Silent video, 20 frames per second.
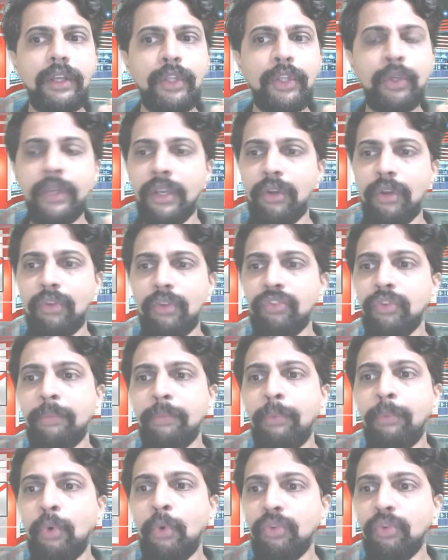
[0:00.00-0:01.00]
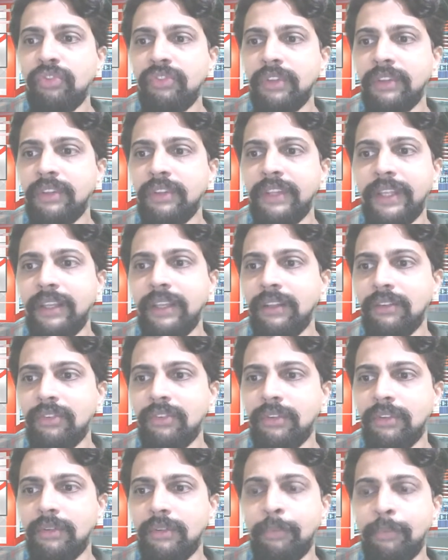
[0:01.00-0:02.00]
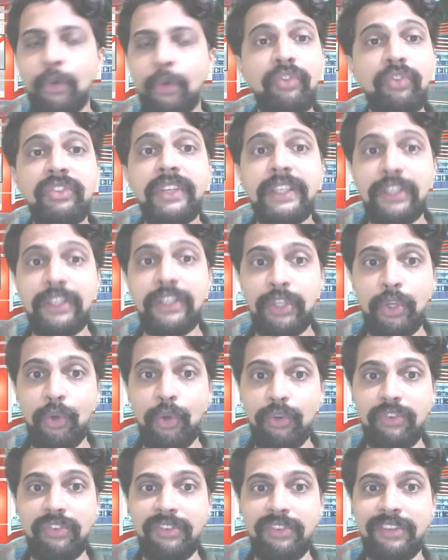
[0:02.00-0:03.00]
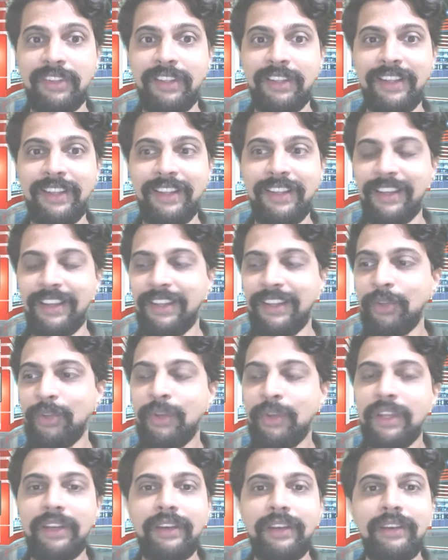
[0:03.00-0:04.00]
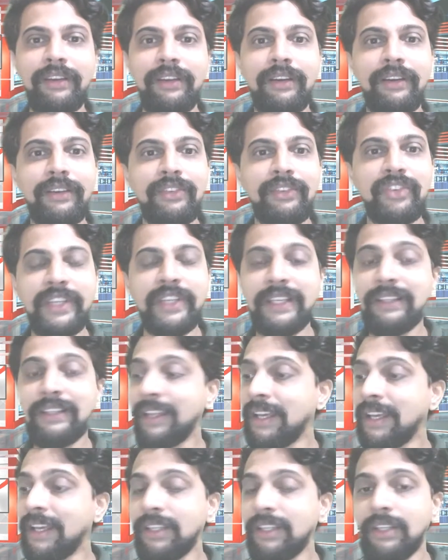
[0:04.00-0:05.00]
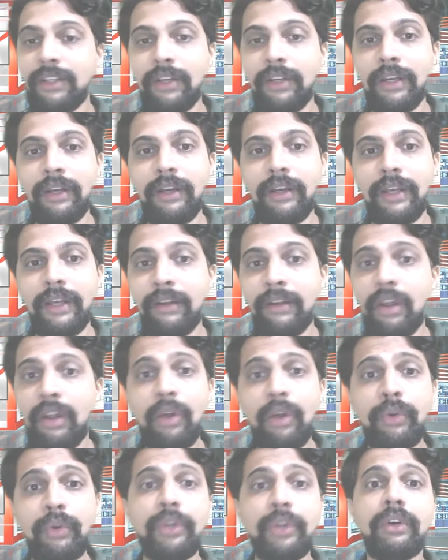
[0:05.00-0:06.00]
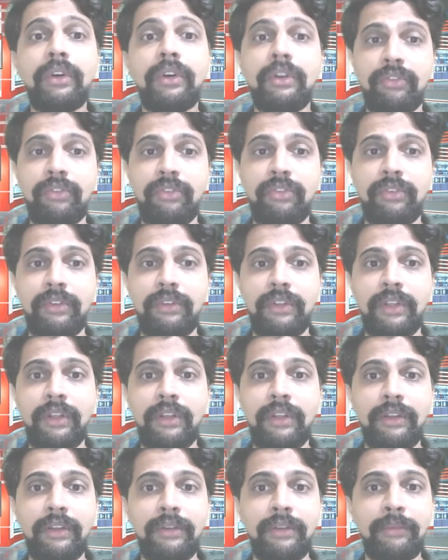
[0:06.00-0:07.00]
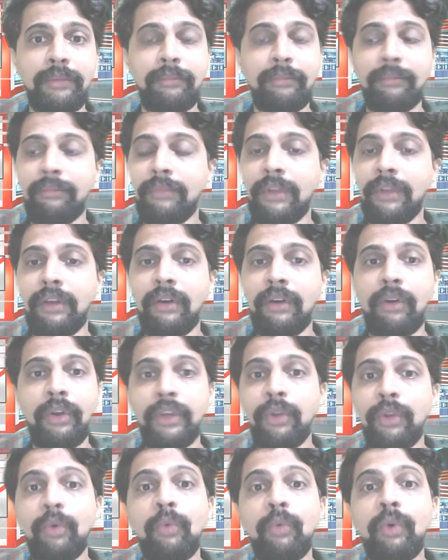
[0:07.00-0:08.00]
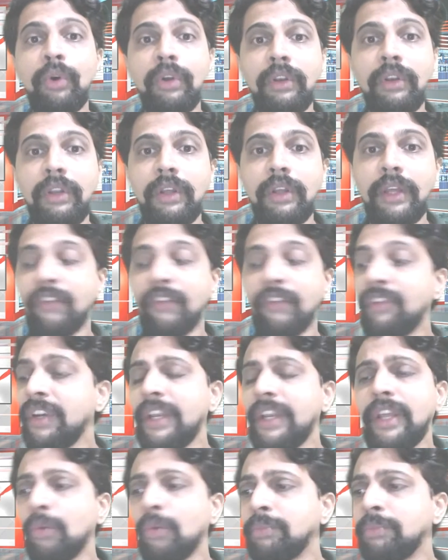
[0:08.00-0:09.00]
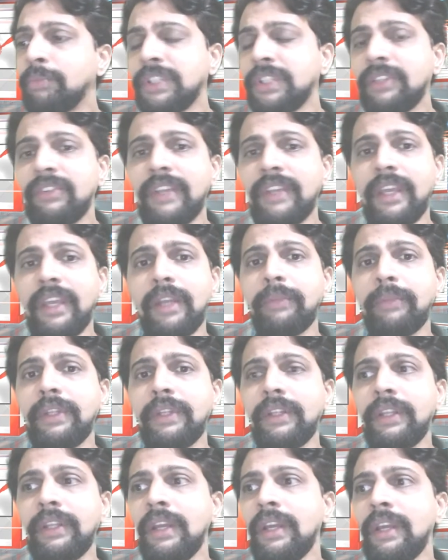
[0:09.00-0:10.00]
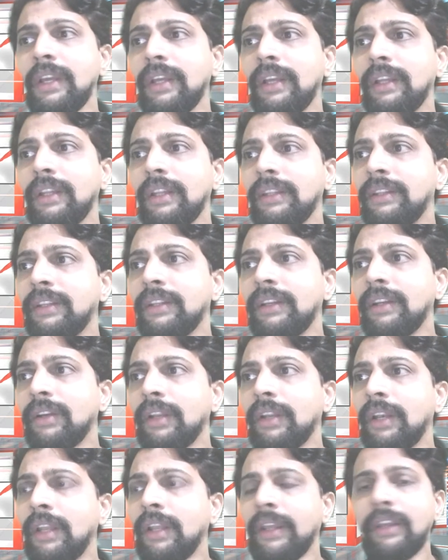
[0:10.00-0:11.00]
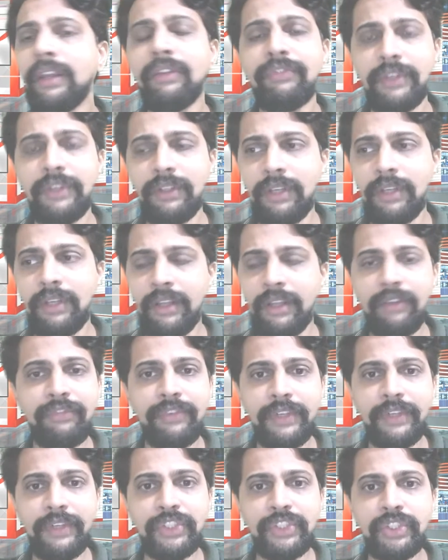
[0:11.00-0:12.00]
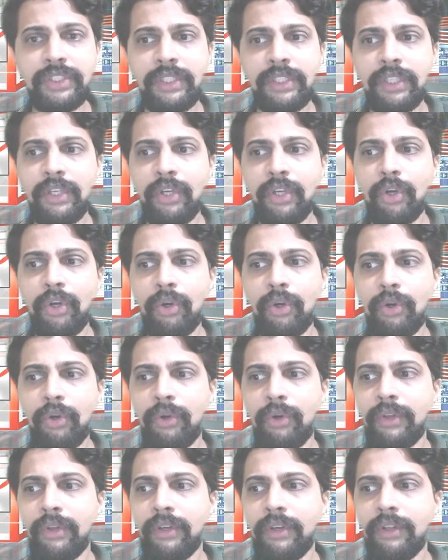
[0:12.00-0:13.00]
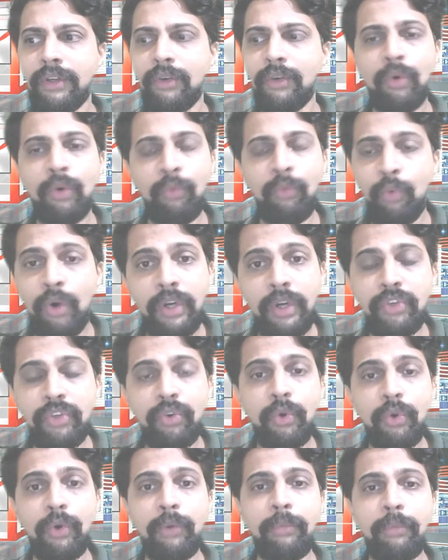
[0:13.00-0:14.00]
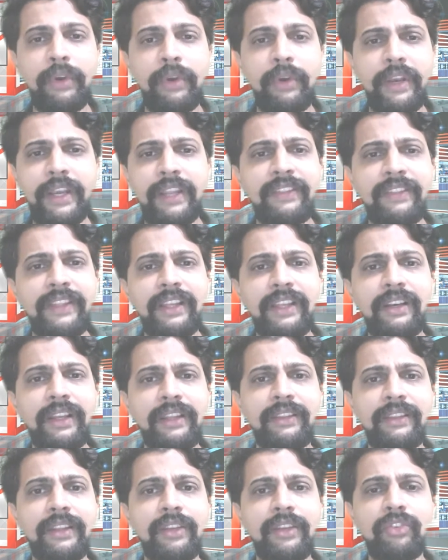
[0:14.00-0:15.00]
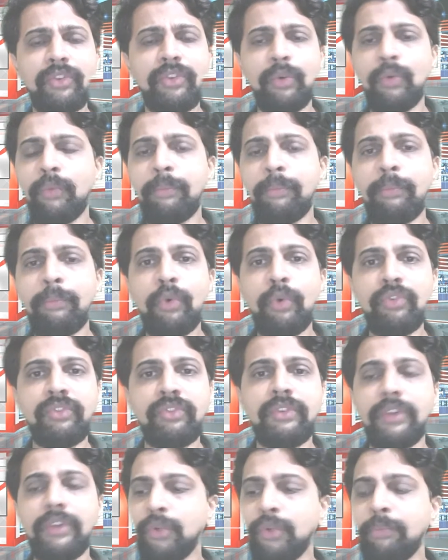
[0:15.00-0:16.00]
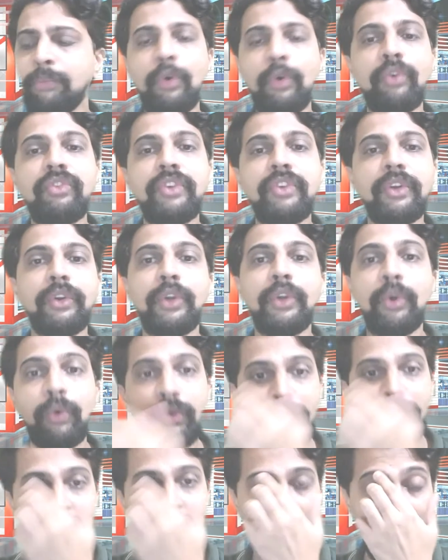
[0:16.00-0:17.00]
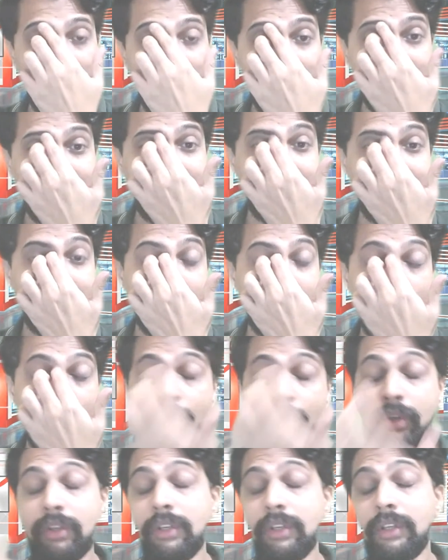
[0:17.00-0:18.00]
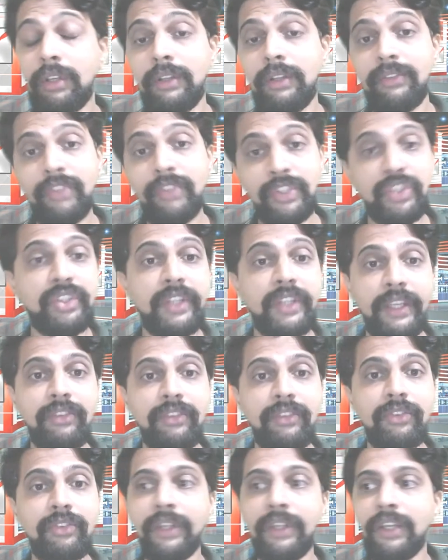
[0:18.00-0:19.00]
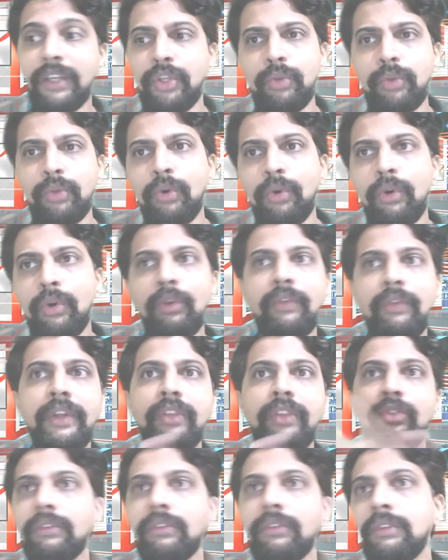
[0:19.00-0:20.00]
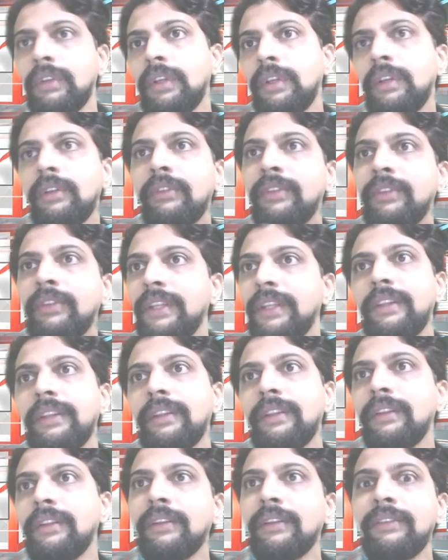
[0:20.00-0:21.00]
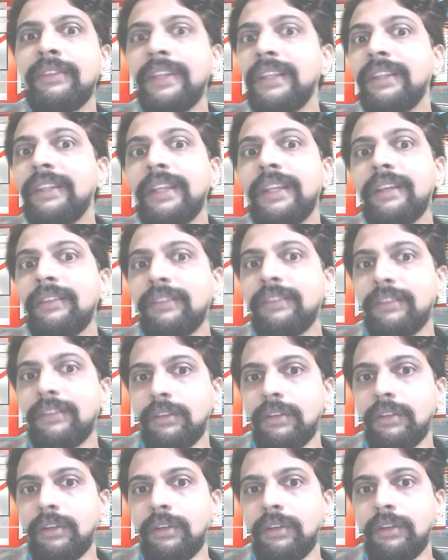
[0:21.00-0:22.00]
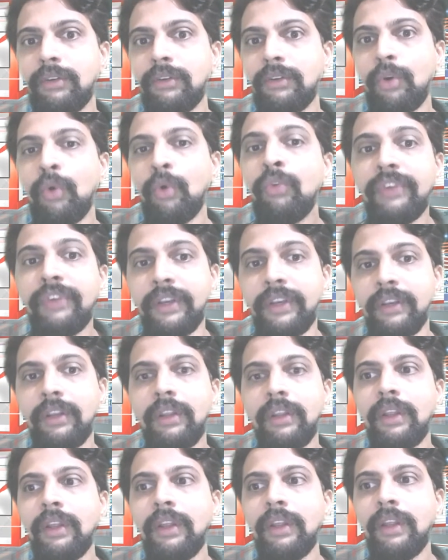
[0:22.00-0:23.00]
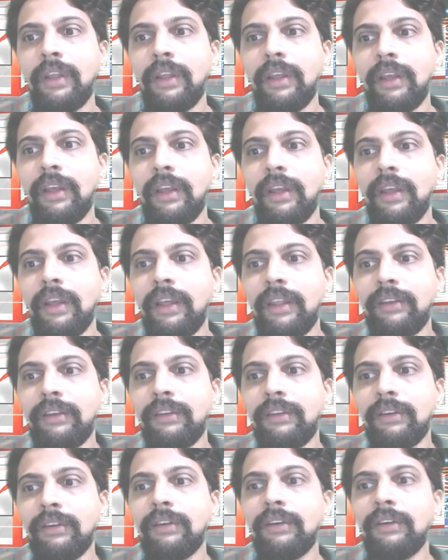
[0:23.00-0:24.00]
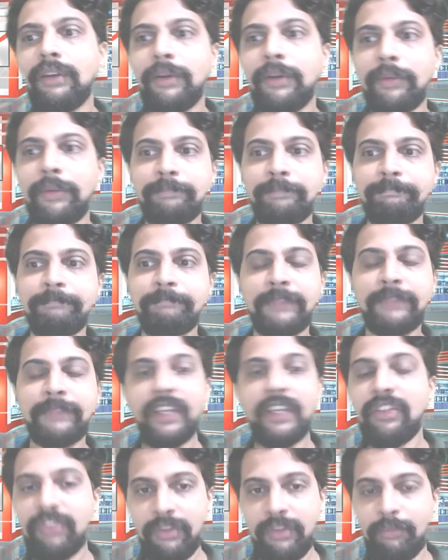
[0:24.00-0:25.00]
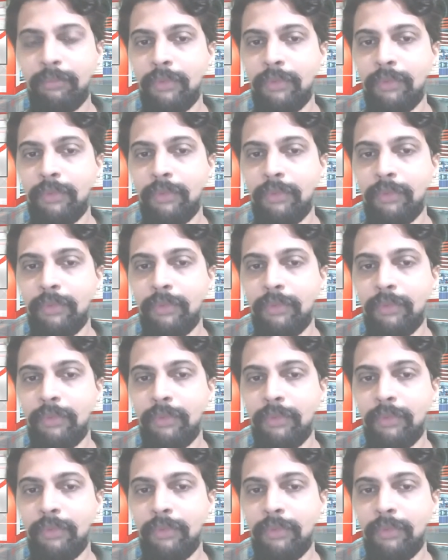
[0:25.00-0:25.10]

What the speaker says: you can also post the things, post-it notes. You can stick that around your house, on your wall. Everyday objects can be there, like like a fridge or a wardrobe or anything like that. So post your notes there on such things so that you always see things often. And that's